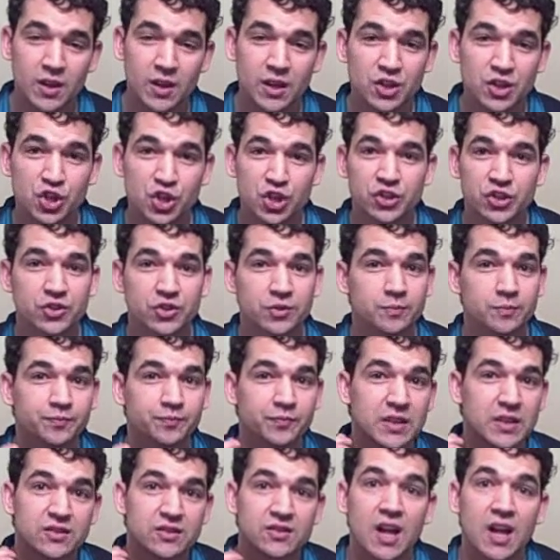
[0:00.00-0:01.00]

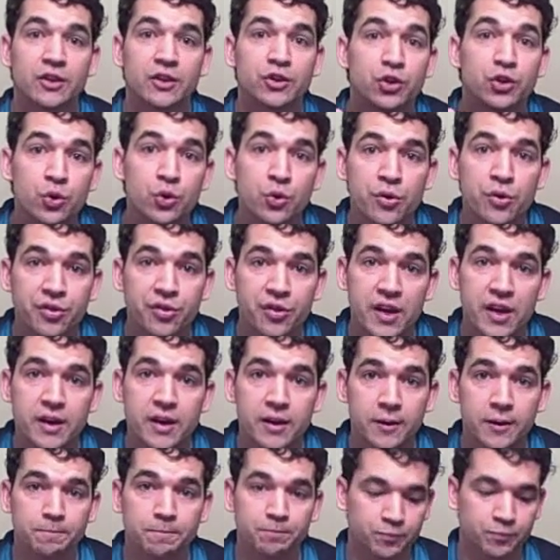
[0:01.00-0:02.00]
It's not too
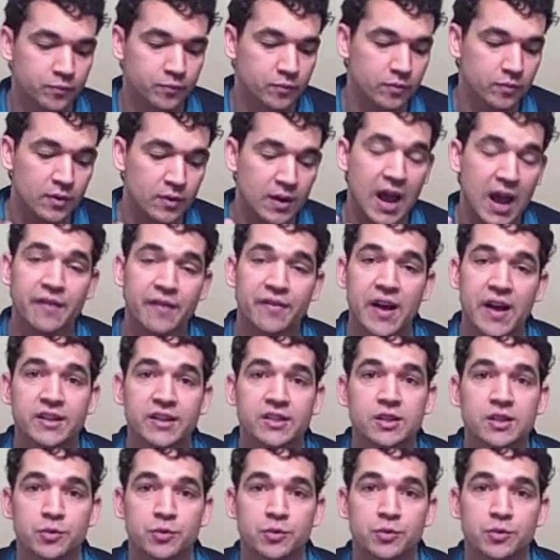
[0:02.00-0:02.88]
thick. I've had